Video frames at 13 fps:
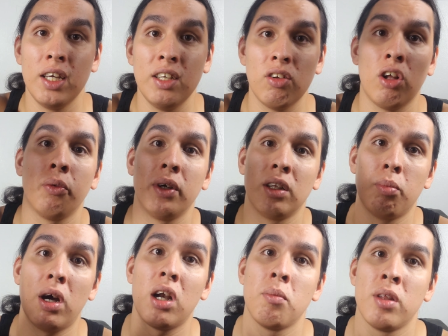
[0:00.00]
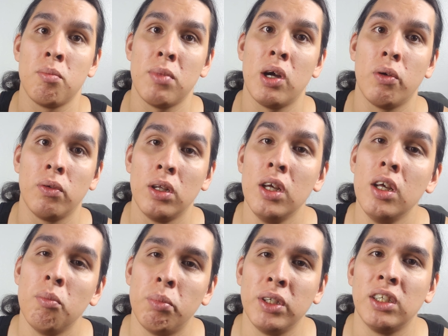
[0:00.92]
He's all the way at the bottom of the mountain,
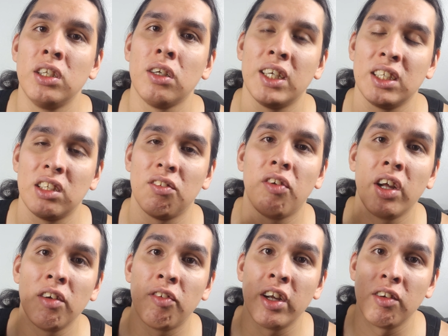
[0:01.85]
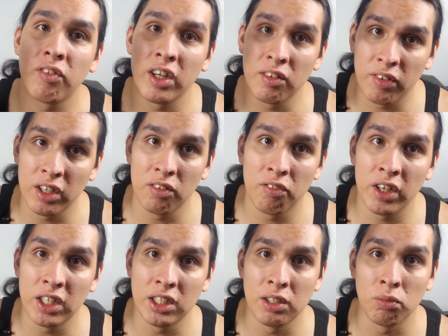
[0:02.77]
but he still has to fight
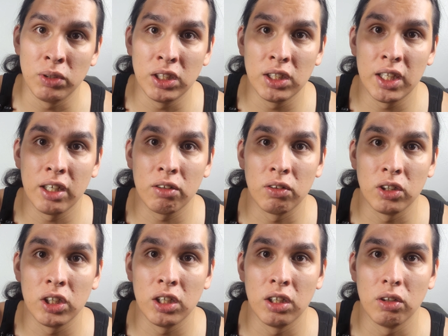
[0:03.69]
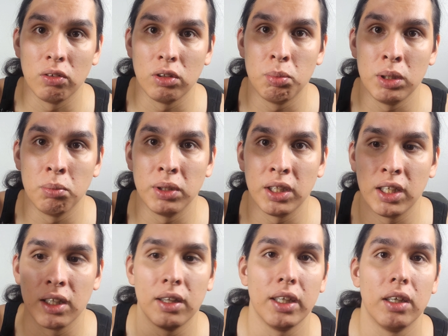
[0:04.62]
to reach that crescendo to be able to
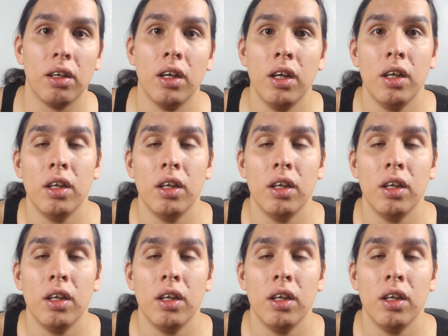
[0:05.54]
get there.